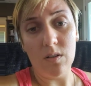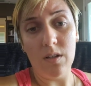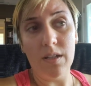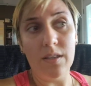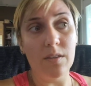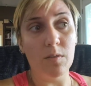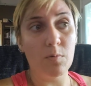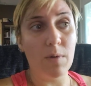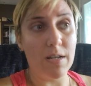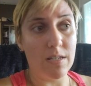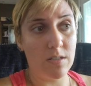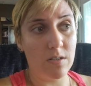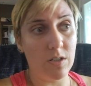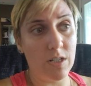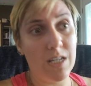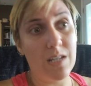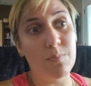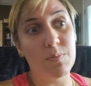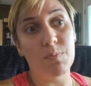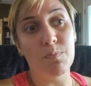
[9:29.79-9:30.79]
and the wrestler
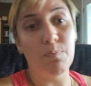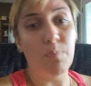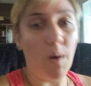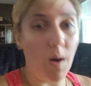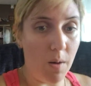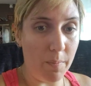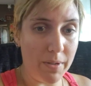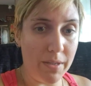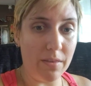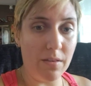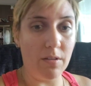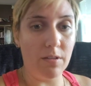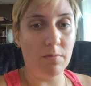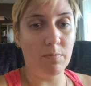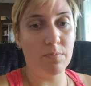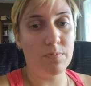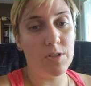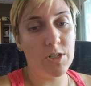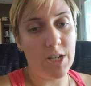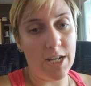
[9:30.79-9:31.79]
keeps bombing the
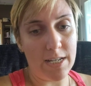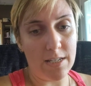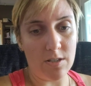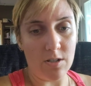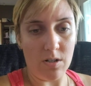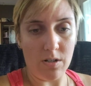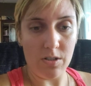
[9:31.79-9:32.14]
chaser,